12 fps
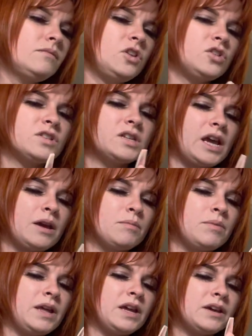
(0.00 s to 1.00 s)
just take a
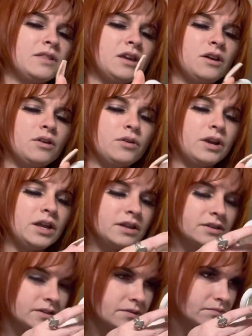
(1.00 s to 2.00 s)
peek at the
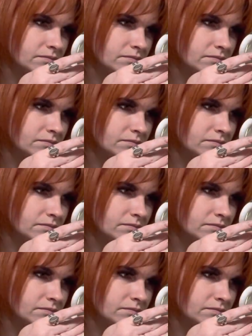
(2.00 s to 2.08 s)
ingredients.